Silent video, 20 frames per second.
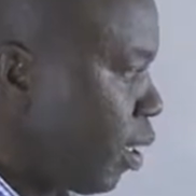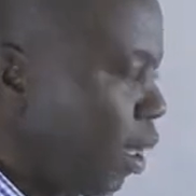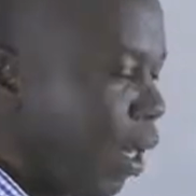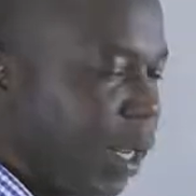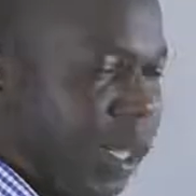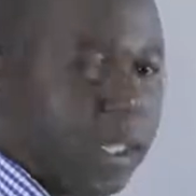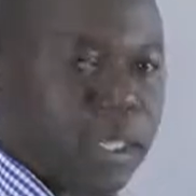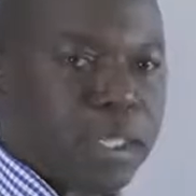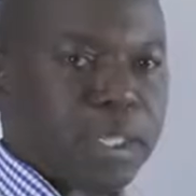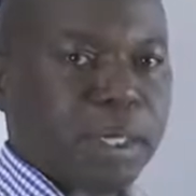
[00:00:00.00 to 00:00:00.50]

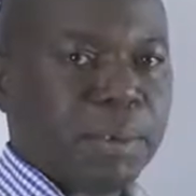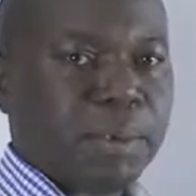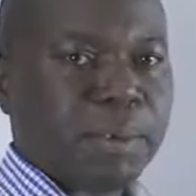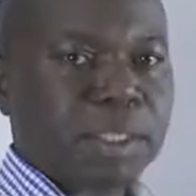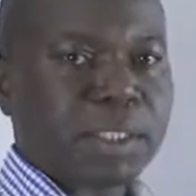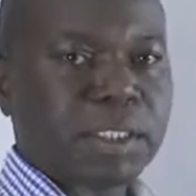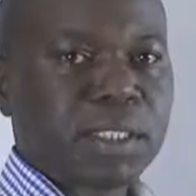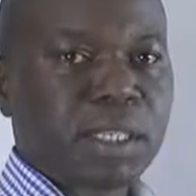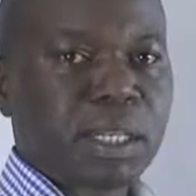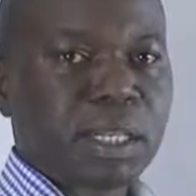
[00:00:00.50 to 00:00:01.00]
like a
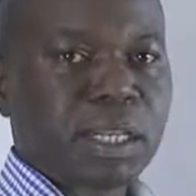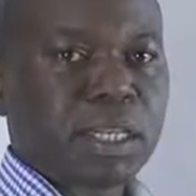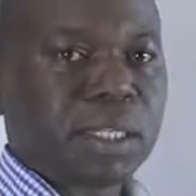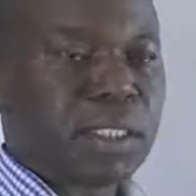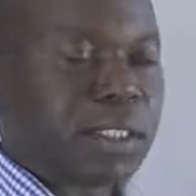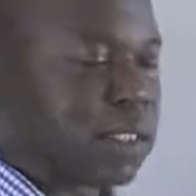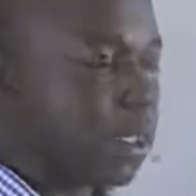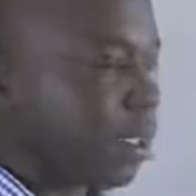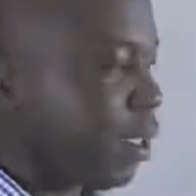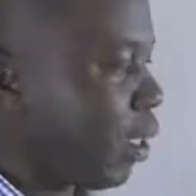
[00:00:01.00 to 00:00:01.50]
bacteria
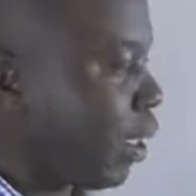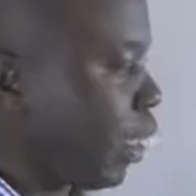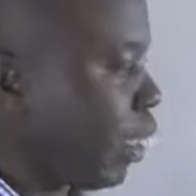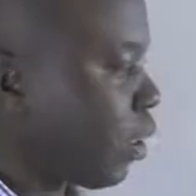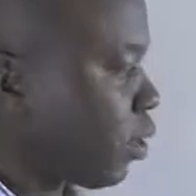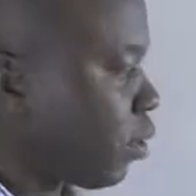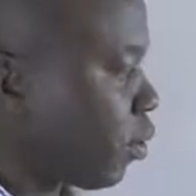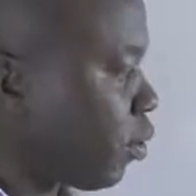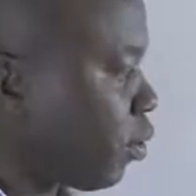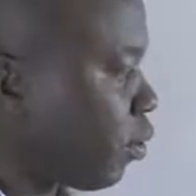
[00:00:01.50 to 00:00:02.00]
like
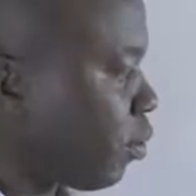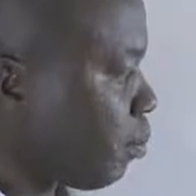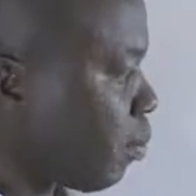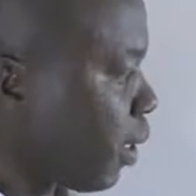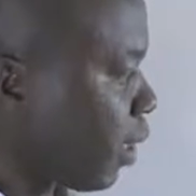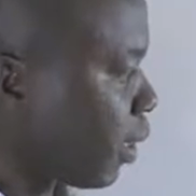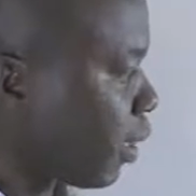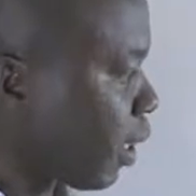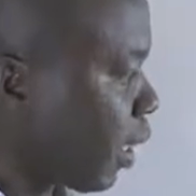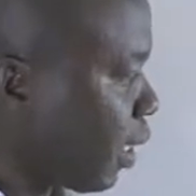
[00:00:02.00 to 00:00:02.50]

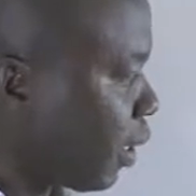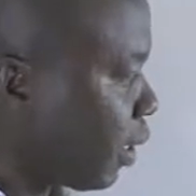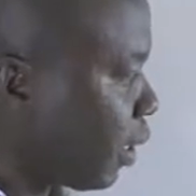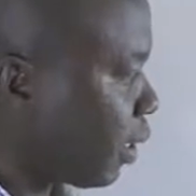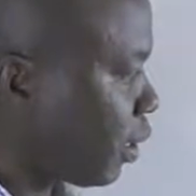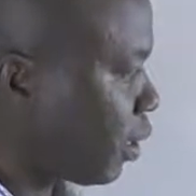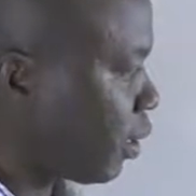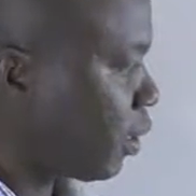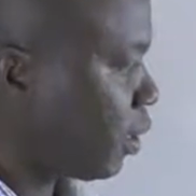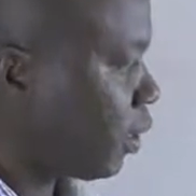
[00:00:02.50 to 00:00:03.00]

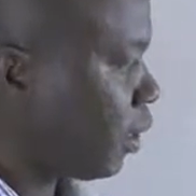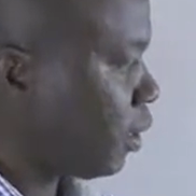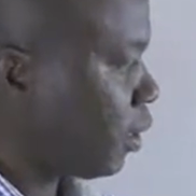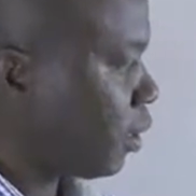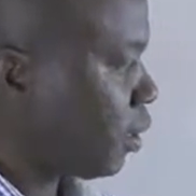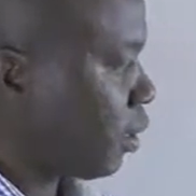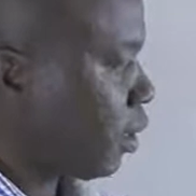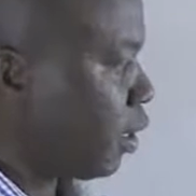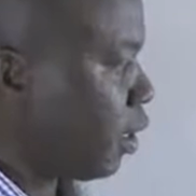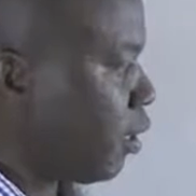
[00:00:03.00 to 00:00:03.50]
Lactobacillus,
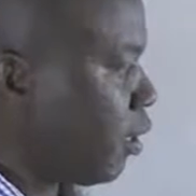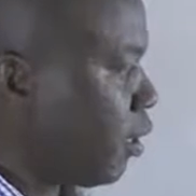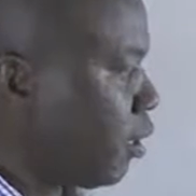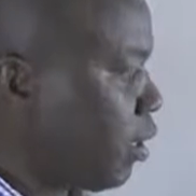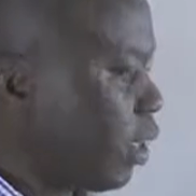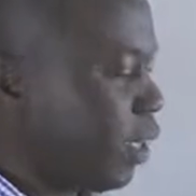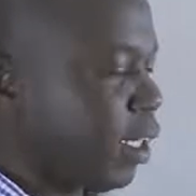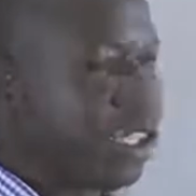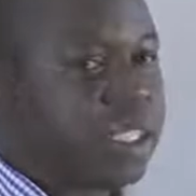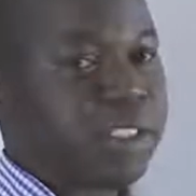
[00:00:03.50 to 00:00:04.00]
the
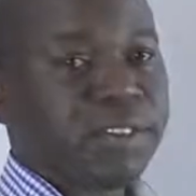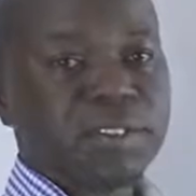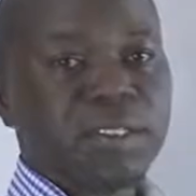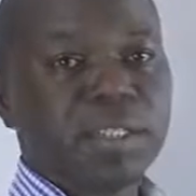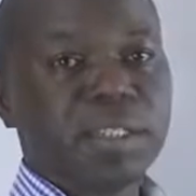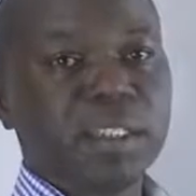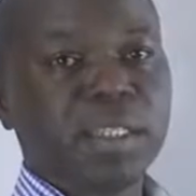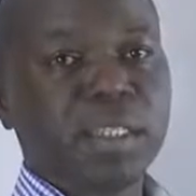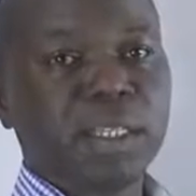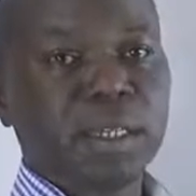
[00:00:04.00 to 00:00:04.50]
one that
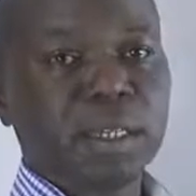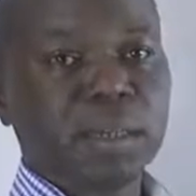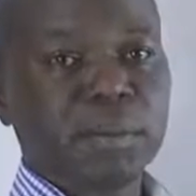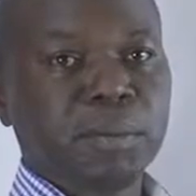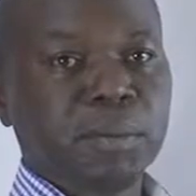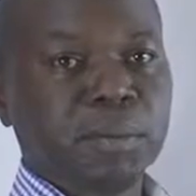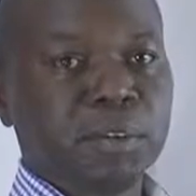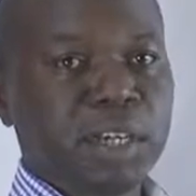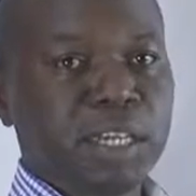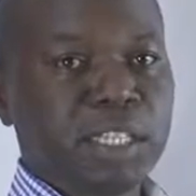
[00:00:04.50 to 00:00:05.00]
lives in the
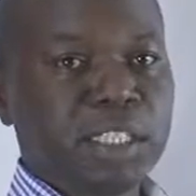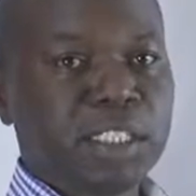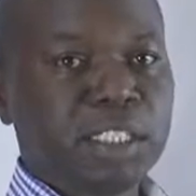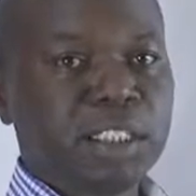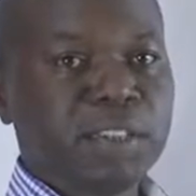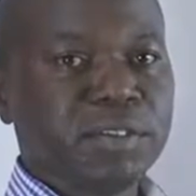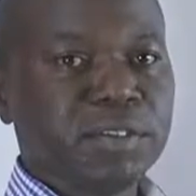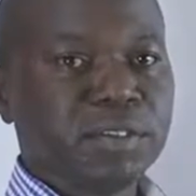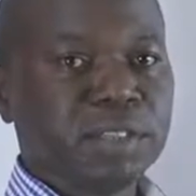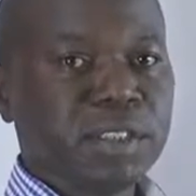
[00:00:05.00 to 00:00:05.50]

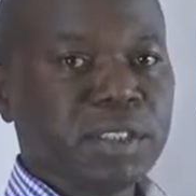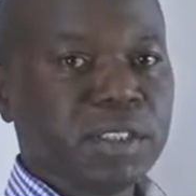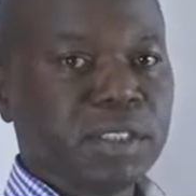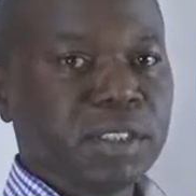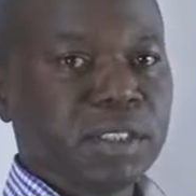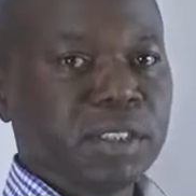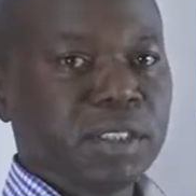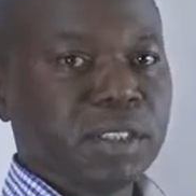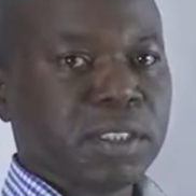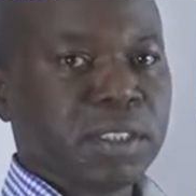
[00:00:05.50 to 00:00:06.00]
reproductive
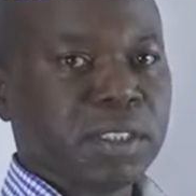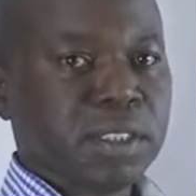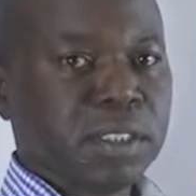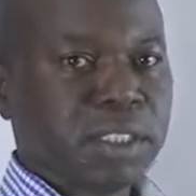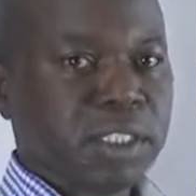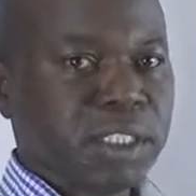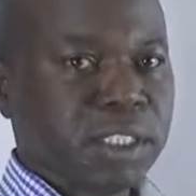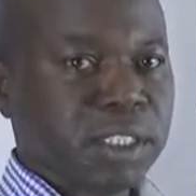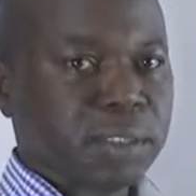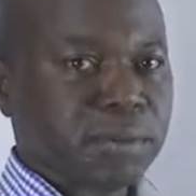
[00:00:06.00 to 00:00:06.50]

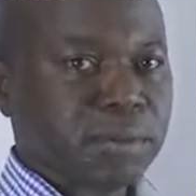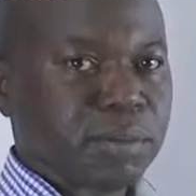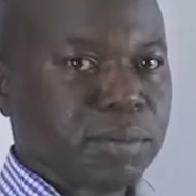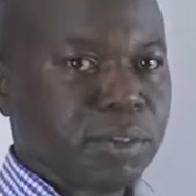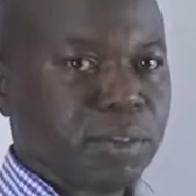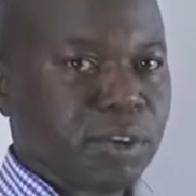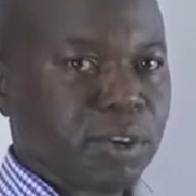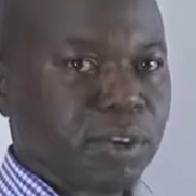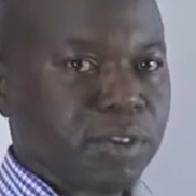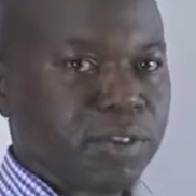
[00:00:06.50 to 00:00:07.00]
system
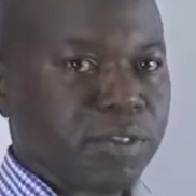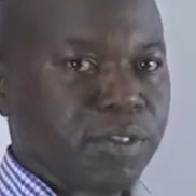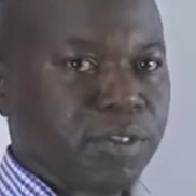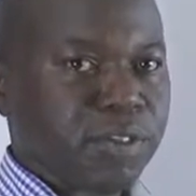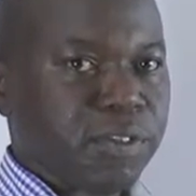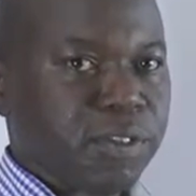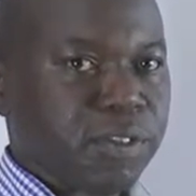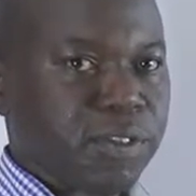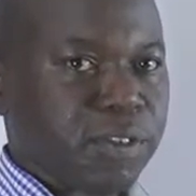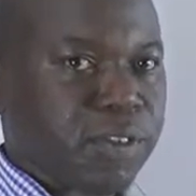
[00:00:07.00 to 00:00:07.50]
of
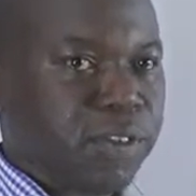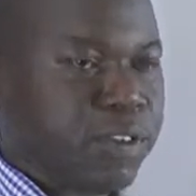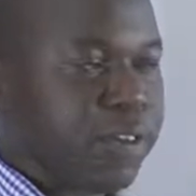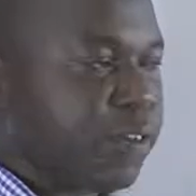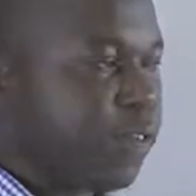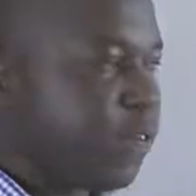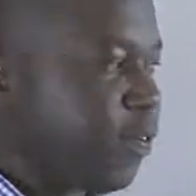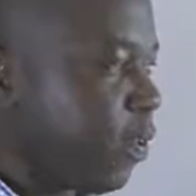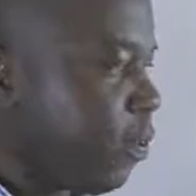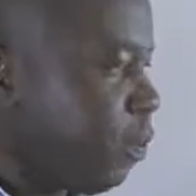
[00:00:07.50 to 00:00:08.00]

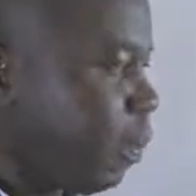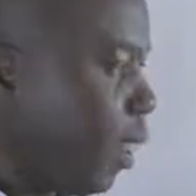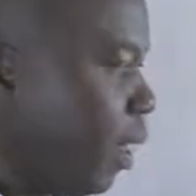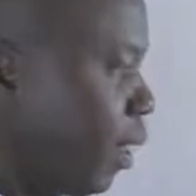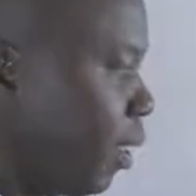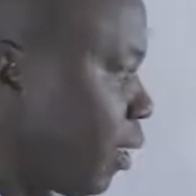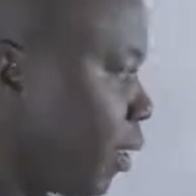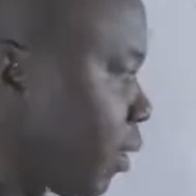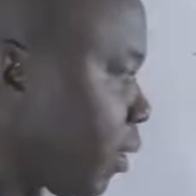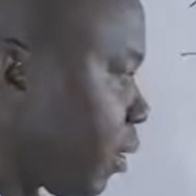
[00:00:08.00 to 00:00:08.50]
female.